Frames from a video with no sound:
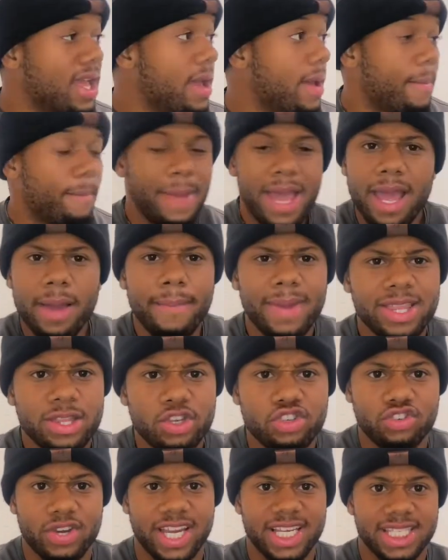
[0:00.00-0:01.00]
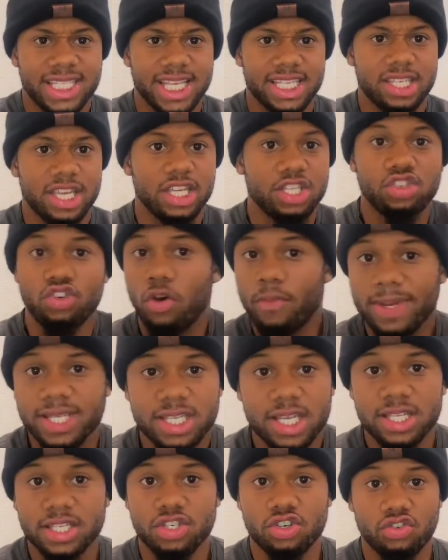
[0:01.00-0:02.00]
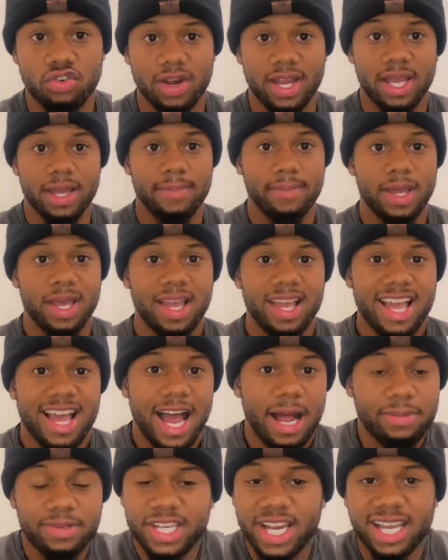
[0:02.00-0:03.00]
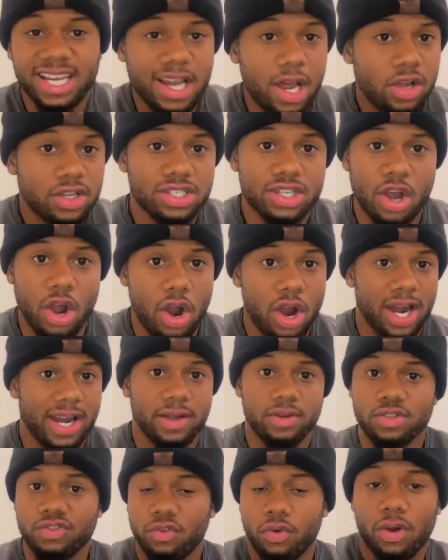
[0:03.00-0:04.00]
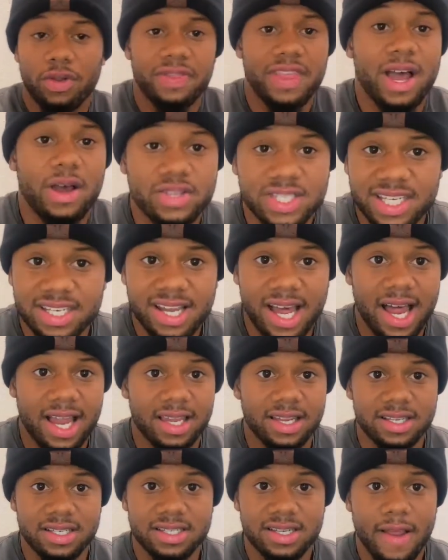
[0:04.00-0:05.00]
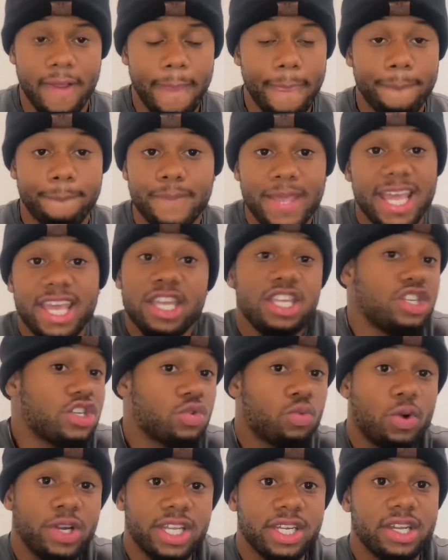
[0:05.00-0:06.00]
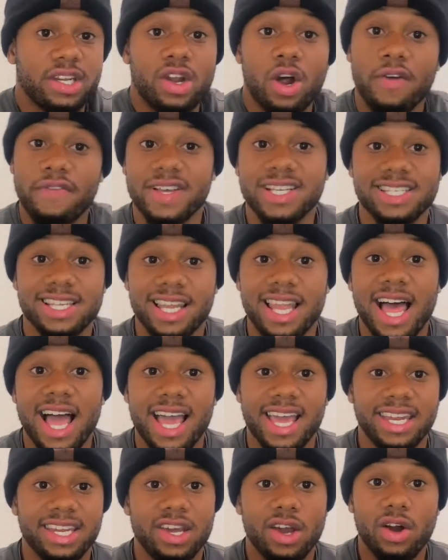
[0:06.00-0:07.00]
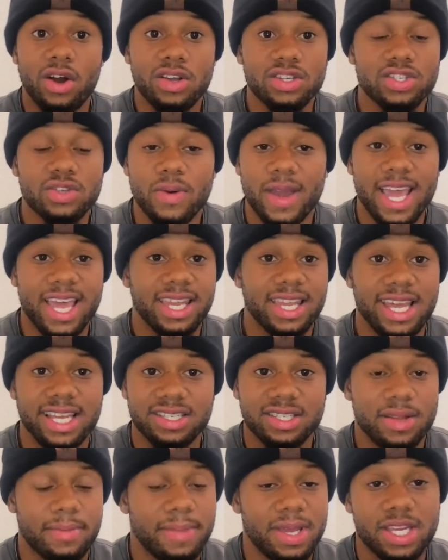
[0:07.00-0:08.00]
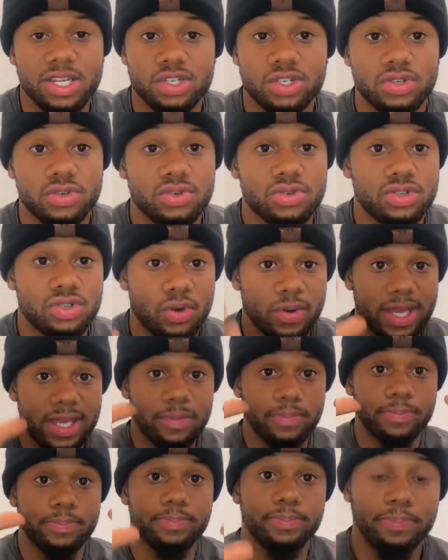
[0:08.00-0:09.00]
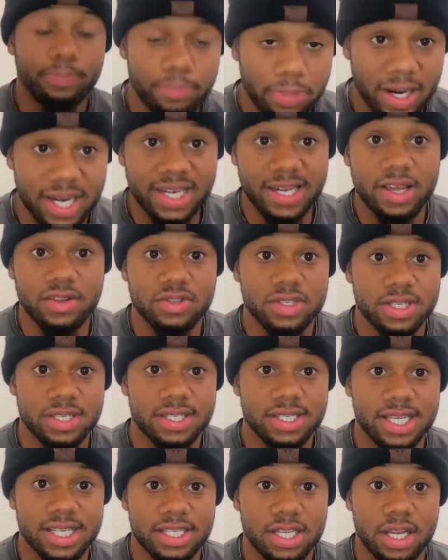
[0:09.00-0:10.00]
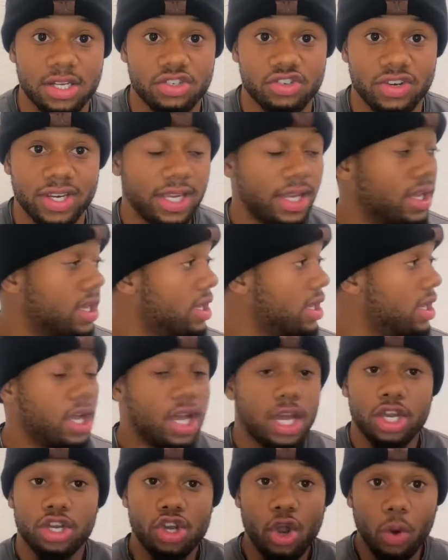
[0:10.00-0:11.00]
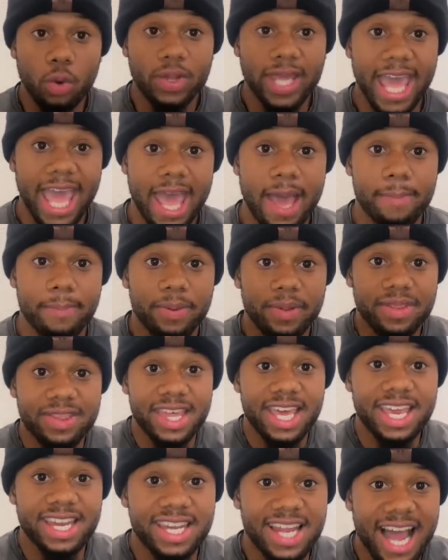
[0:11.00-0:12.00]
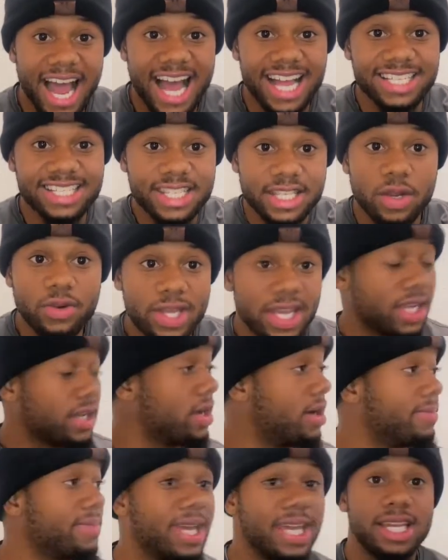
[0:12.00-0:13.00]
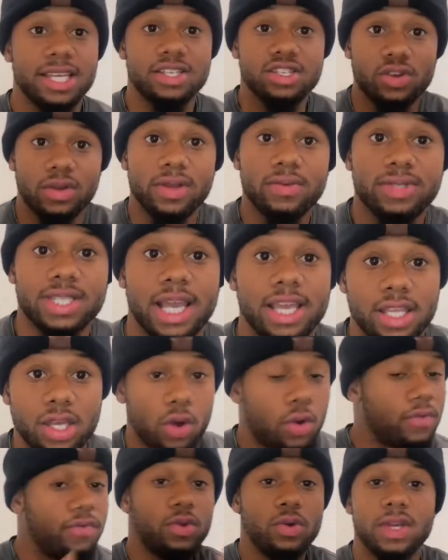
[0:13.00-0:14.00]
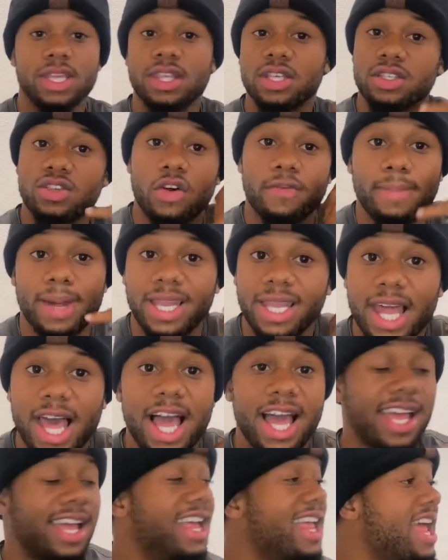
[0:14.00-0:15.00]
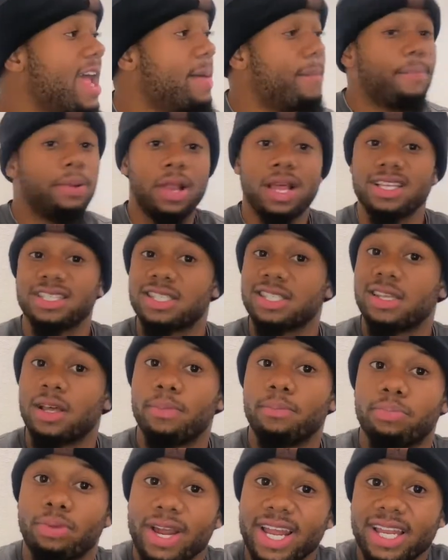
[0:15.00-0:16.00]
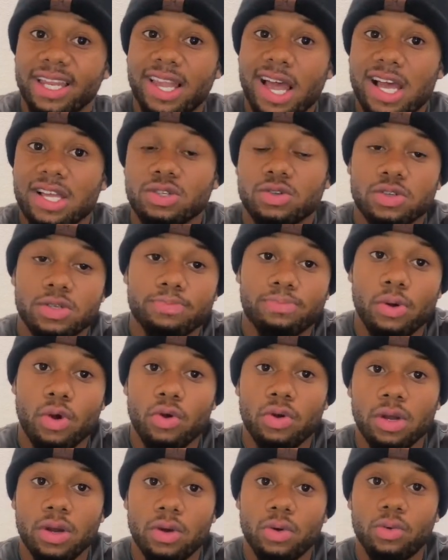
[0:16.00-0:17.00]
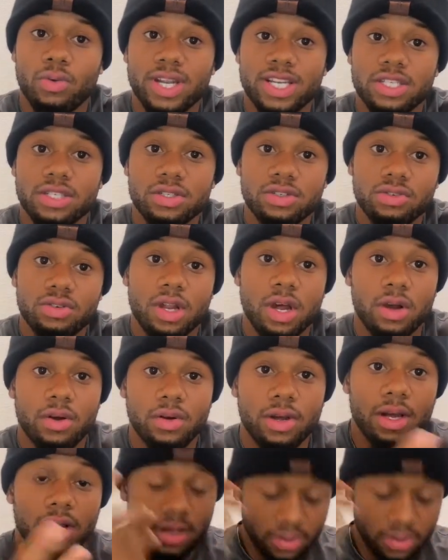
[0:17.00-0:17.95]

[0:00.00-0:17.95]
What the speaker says: Met him at the train station. He drove me to his crib. I'm checking out his car. It was for $1,000. Then he just wanted it off his lot, and it also had like some issues, so he brought it down to $600, no cap. Then I still didn't come get it, so he was like, "Yo, if you get this off my lot." Plus the brake lines was broke, which you know